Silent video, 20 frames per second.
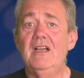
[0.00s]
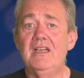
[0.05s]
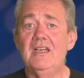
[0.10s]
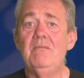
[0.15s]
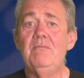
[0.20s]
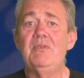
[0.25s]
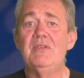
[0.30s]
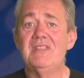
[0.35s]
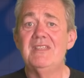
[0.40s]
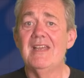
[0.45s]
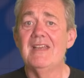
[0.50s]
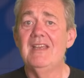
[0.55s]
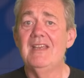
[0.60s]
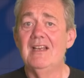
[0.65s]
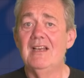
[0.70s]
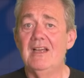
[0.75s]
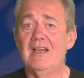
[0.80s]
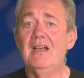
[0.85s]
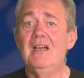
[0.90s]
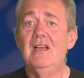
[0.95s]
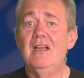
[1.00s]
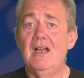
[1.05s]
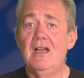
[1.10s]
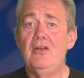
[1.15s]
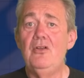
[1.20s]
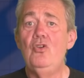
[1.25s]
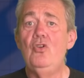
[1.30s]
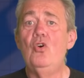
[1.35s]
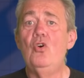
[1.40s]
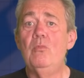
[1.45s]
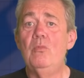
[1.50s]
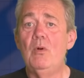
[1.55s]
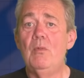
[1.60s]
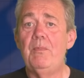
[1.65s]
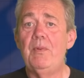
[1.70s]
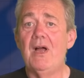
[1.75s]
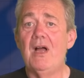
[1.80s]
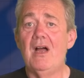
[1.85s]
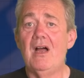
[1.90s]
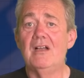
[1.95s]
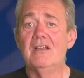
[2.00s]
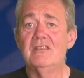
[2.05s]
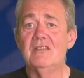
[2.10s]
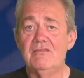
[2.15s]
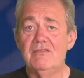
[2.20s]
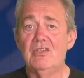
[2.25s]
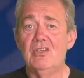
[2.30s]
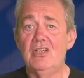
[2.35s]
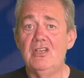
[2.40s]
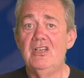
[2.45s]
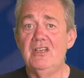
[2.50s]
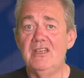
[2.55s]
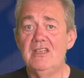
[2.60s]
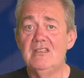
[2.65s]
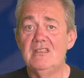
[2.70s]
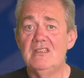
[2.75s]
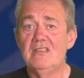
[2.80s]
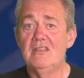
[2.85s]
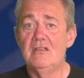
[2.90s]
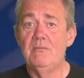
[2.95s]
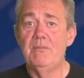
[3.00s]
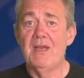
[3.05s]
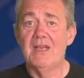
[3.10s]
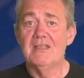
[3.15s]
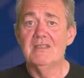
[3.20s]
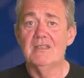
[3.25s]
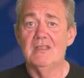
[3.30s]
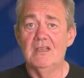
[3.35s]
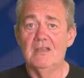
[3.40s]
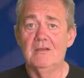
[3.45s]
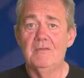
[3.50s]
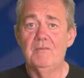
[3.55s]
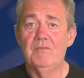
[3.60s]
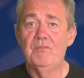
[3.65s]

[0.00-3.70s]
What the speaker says: and in particular, a normal part of learning to do better.